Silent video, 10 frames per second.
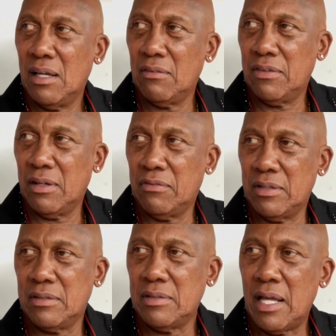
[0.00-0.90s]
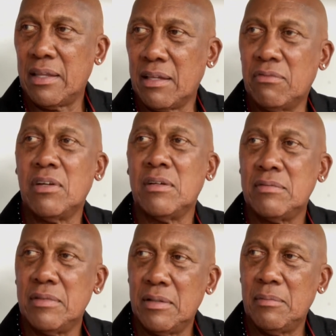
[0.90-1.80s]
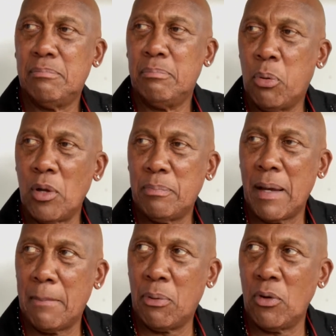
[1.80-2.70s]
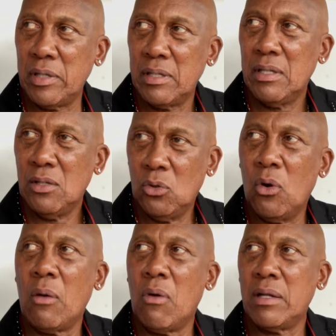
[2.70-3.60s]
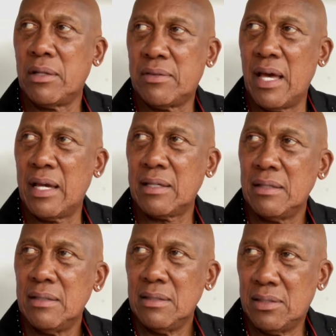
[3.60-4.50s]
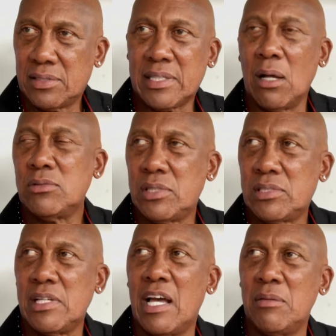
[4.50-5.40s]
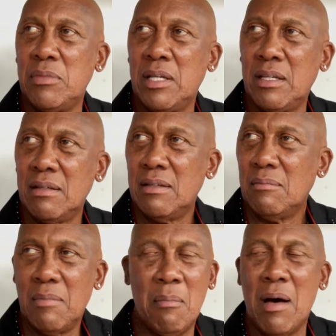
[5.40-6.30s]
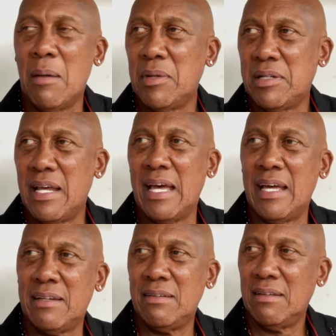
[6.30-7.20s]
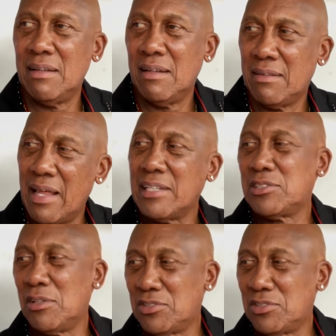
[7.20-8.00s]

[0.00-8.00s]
a point by point who I wanted to thank, the scouts that signed me, my mom and dad, thanks to the